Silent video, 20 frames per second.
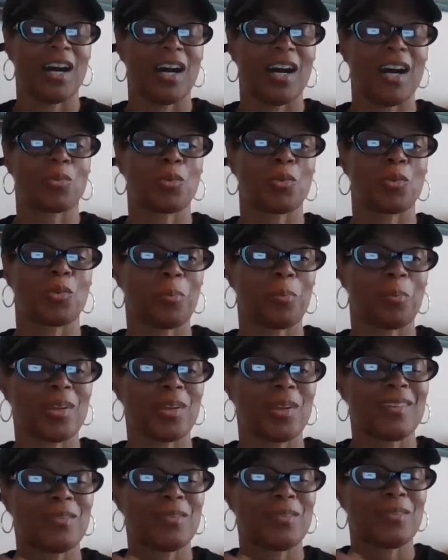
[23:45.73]

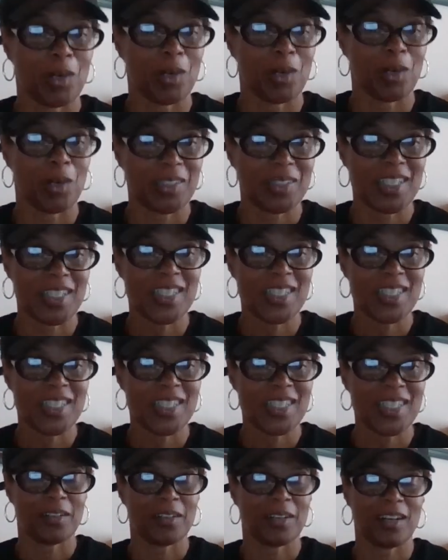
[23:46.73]
Corporate wellness
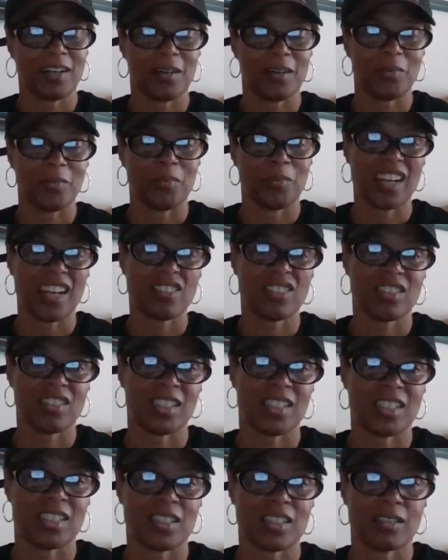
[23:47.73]
actually
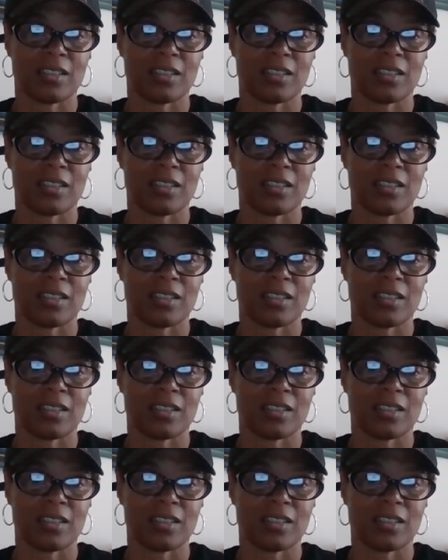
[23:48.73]
is